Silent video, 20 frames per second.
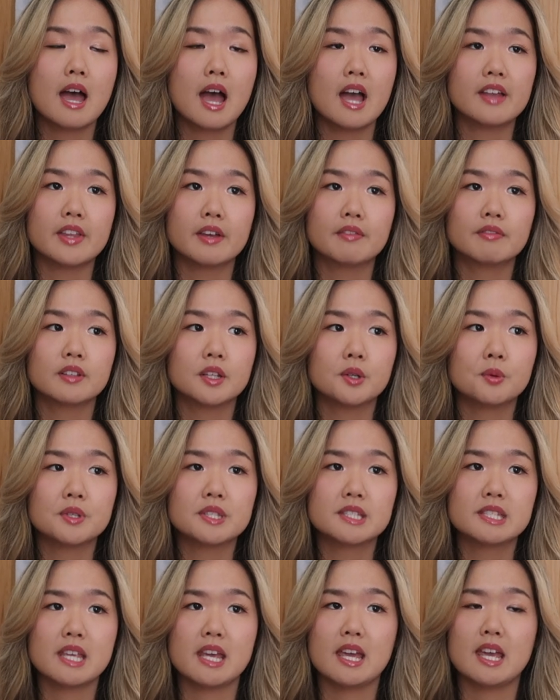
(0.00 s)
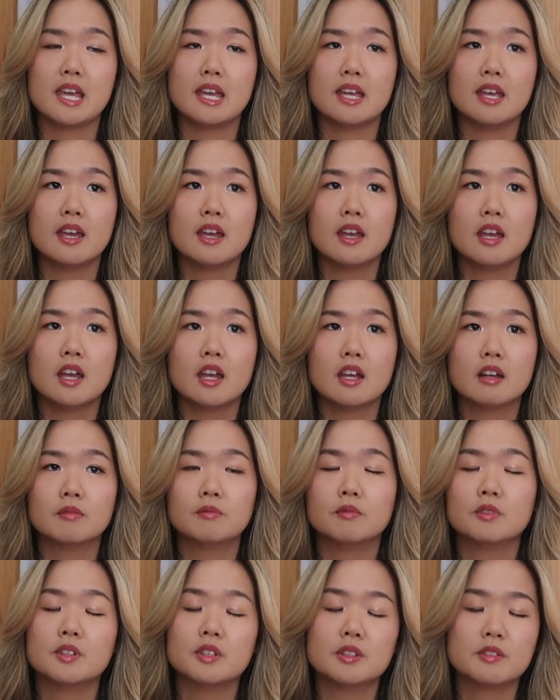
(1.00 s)
I definitely would say,
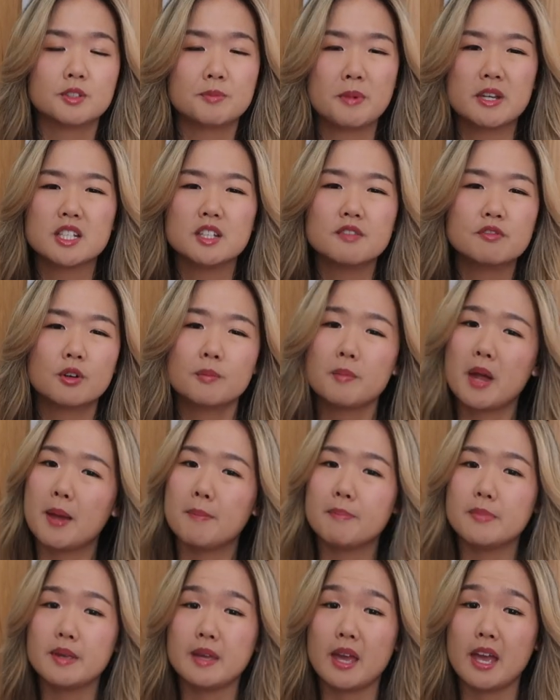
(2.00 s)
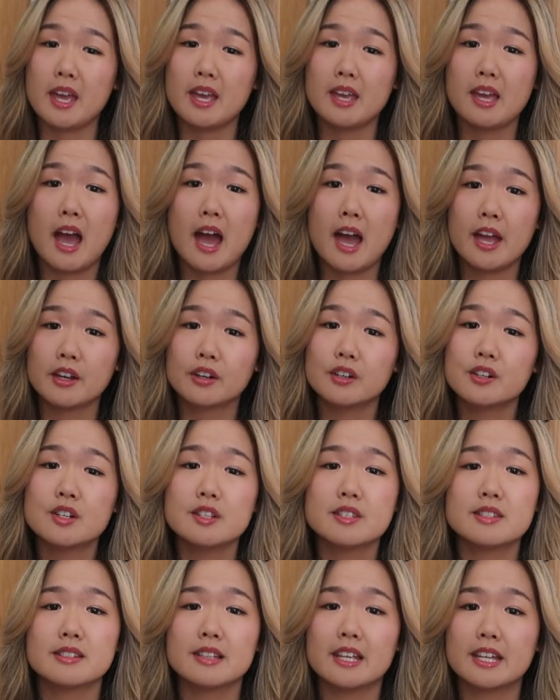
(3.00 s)
especially from MBA
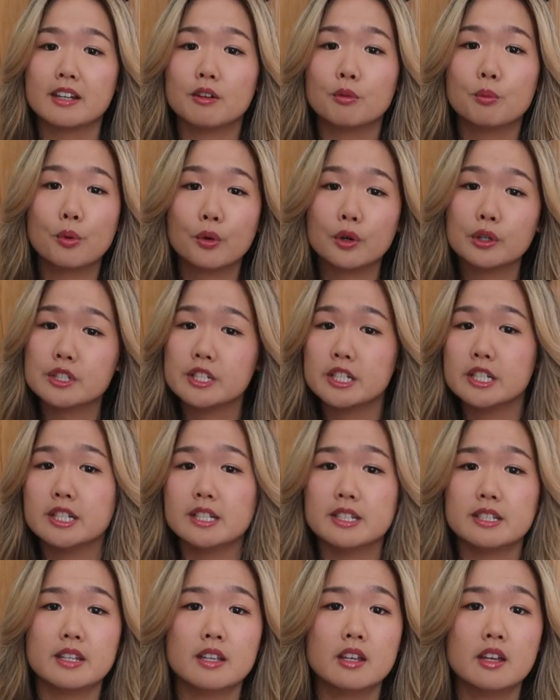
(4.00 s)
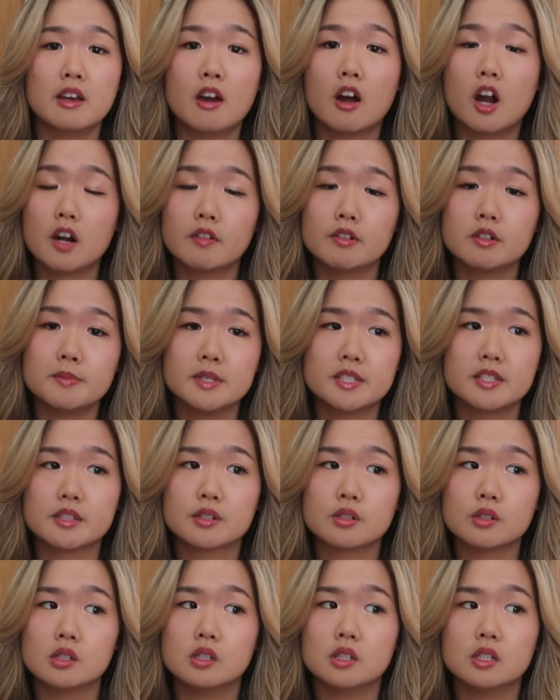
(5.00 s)
hires like Wharton, Harvard Business
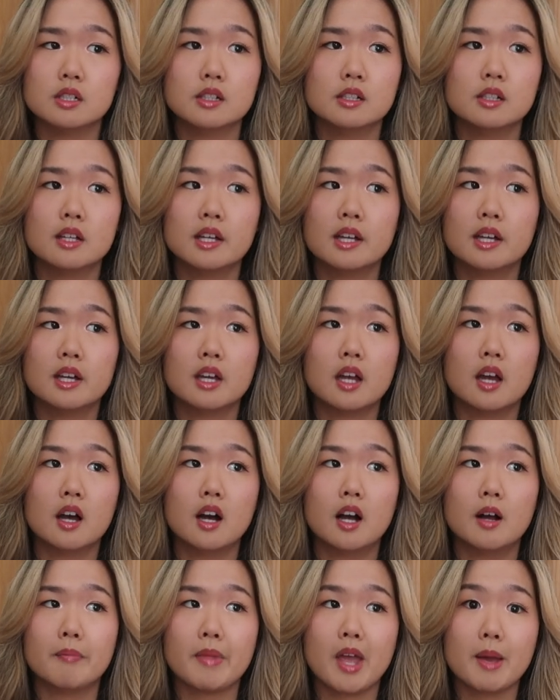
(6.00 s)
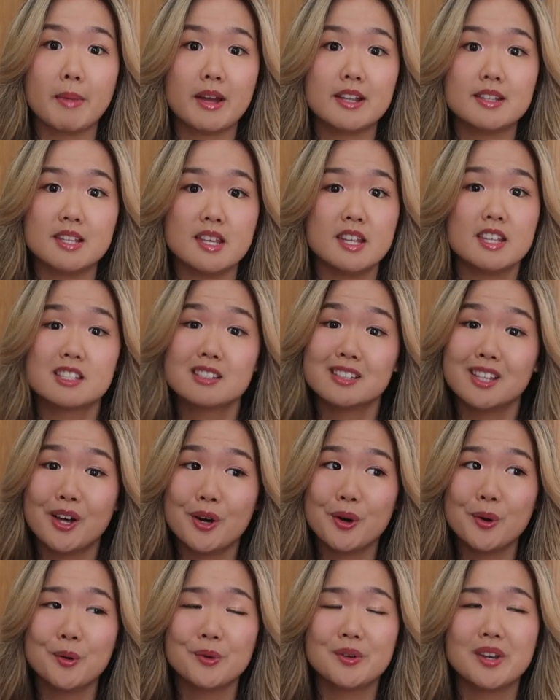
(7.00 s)
School, MIT
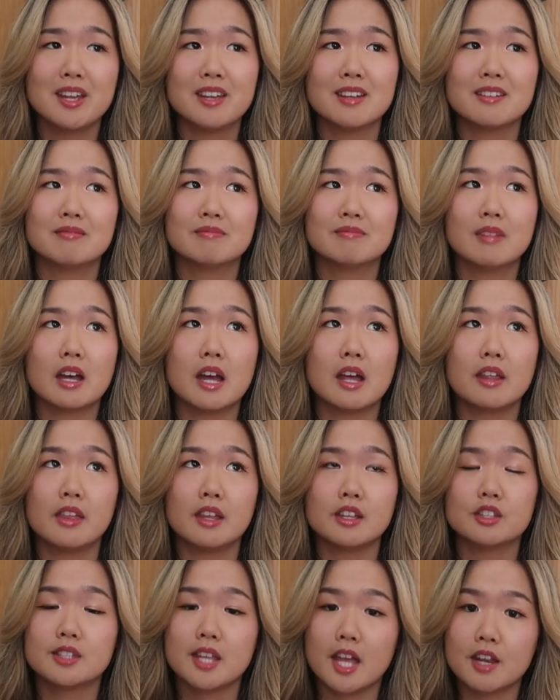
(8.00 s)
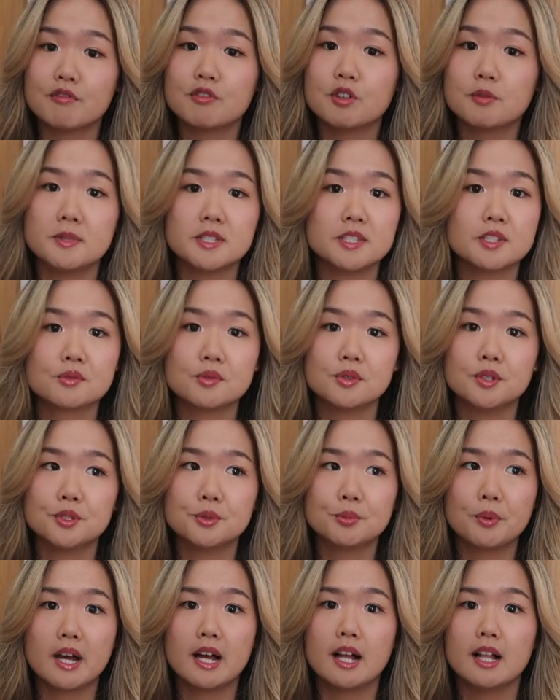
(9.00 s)
Sloan, I think Stanford Business School
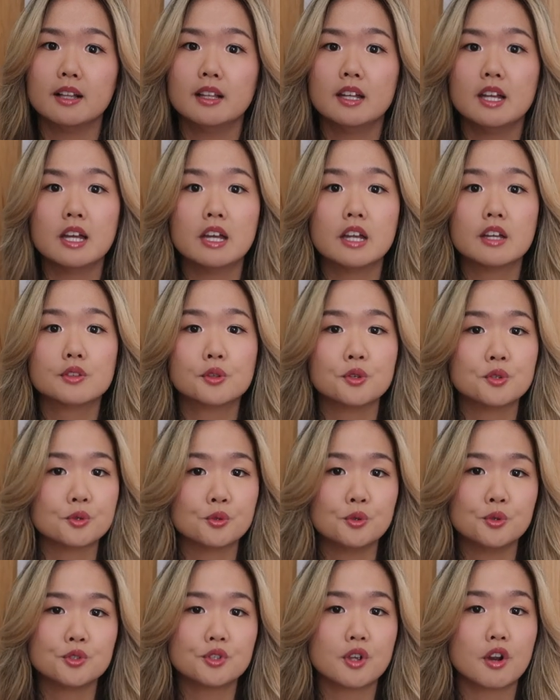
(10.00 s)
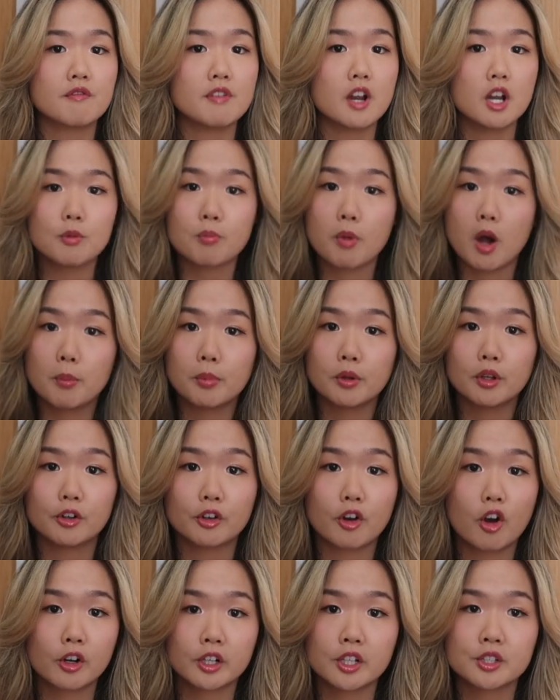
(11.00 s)
as well, those schools are very popular
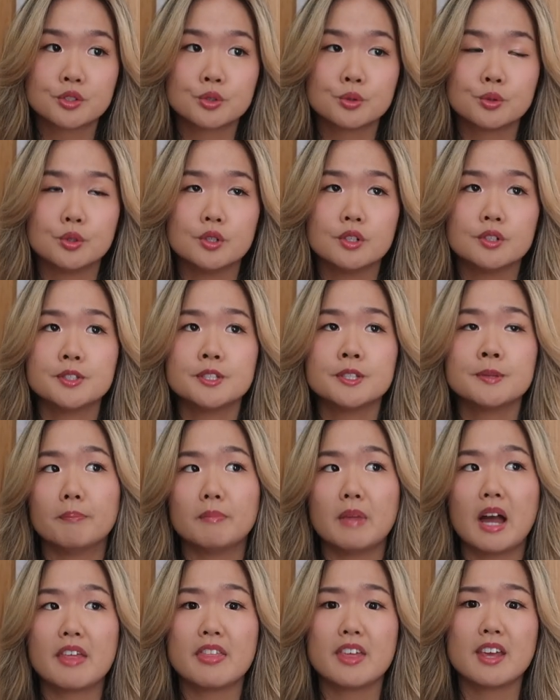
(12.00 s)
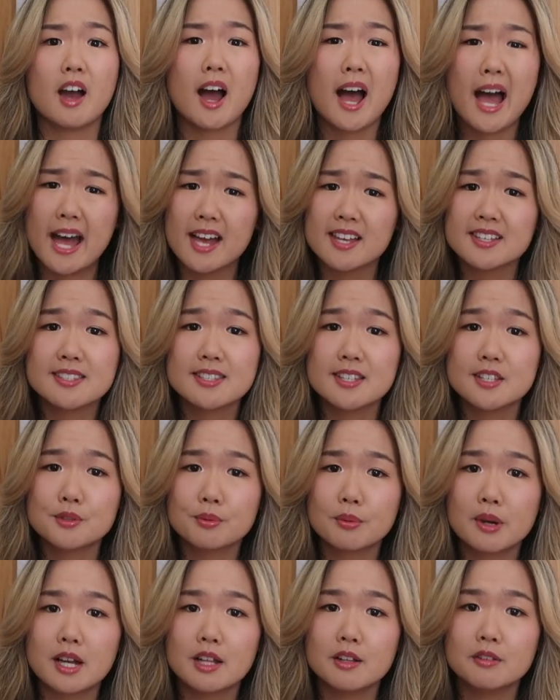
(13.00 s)
target schools. I think Haas as
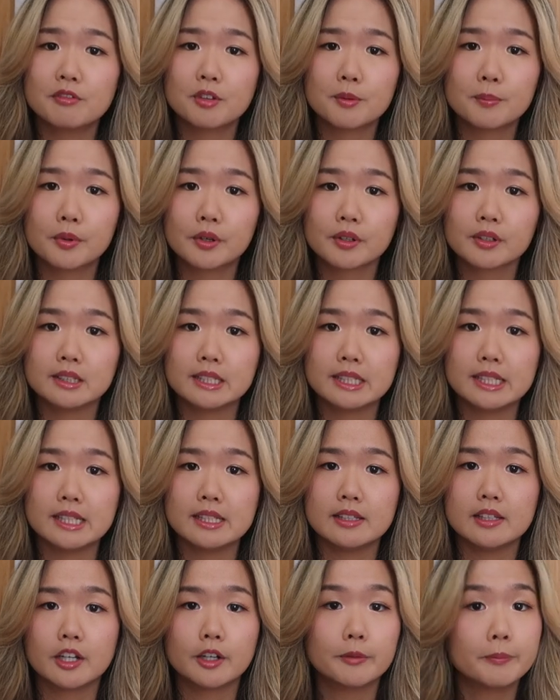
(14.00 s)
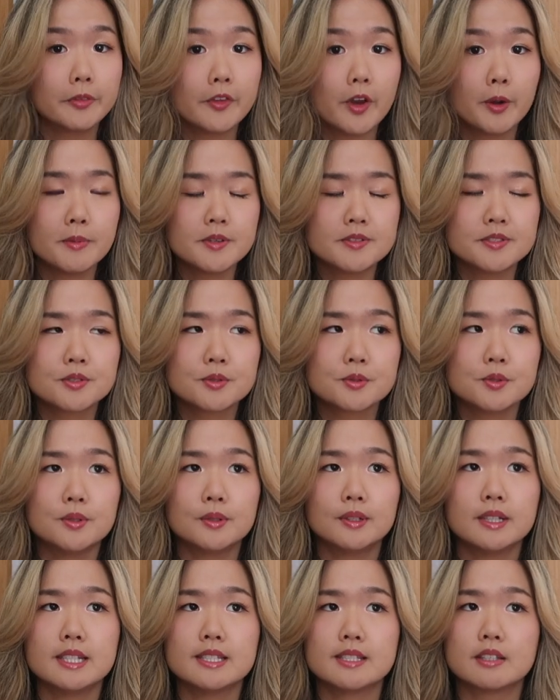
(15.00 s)
well from Berkeley, their business
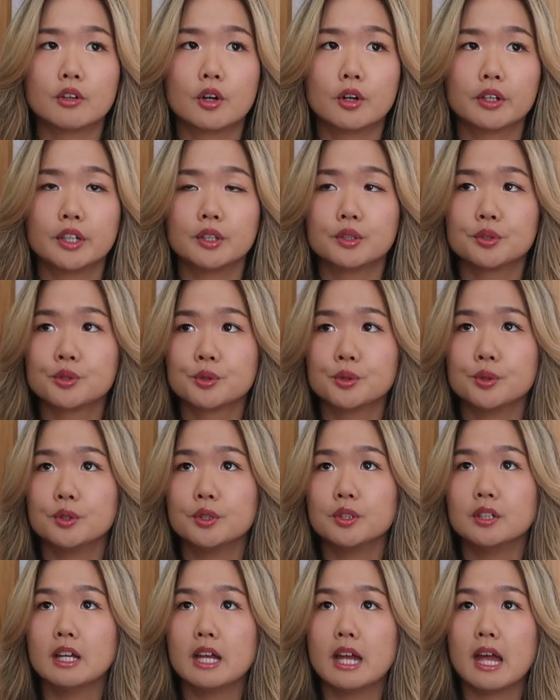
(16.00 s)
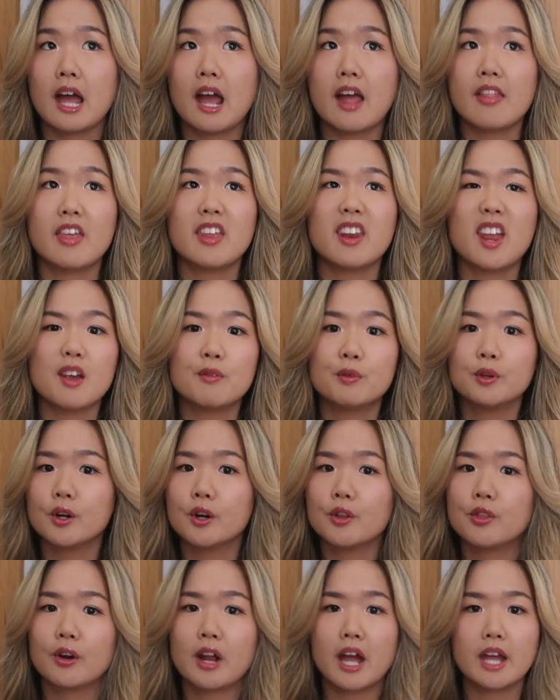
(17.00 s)
school is a target school. And then every
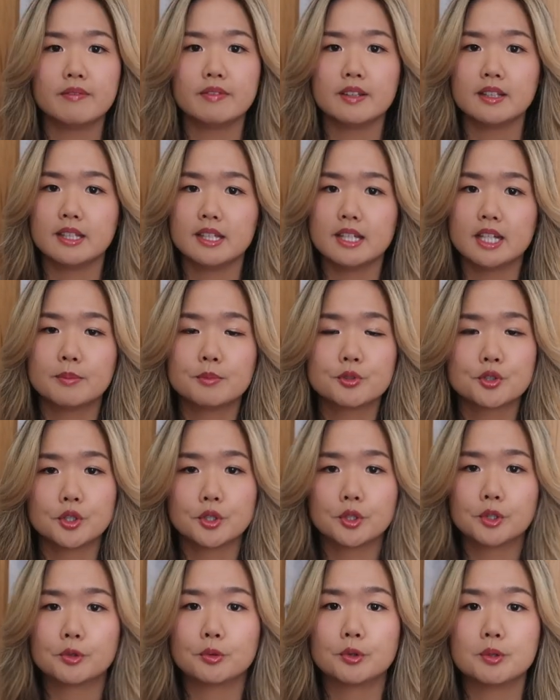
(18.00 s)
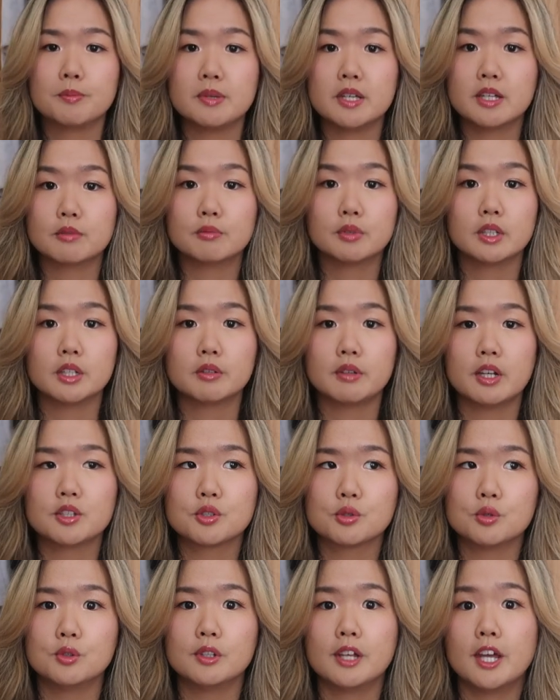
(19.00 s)
other Ivy League, I'm sure, would be a really great
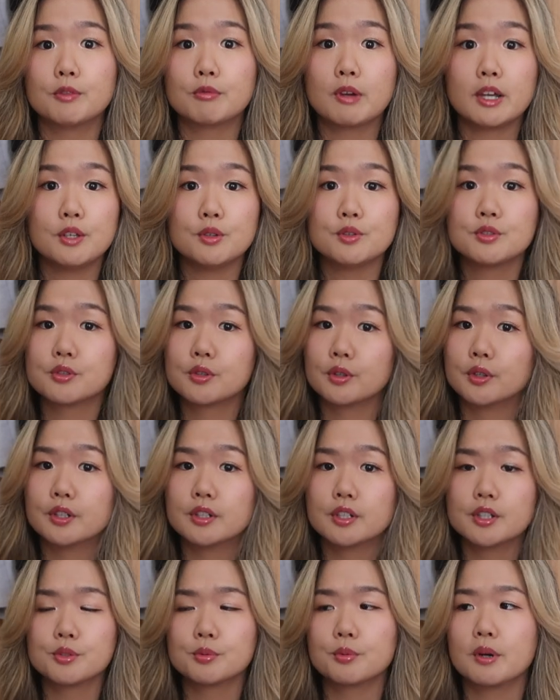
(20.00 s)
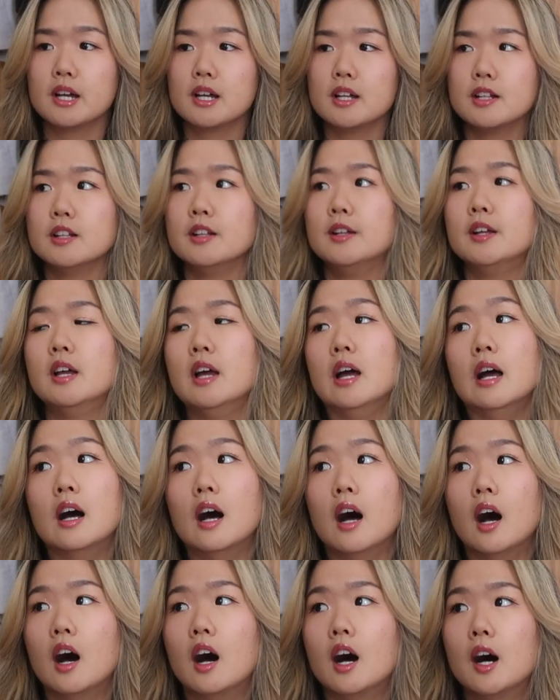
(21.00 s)
school. NYU Stern as well.
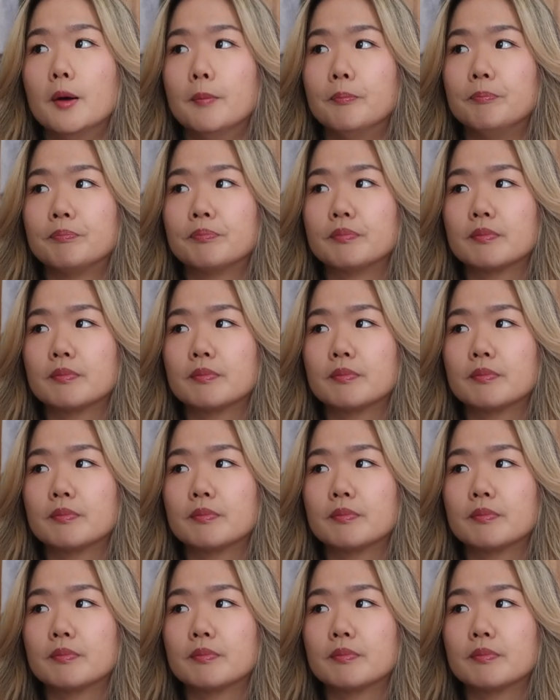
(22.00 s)
I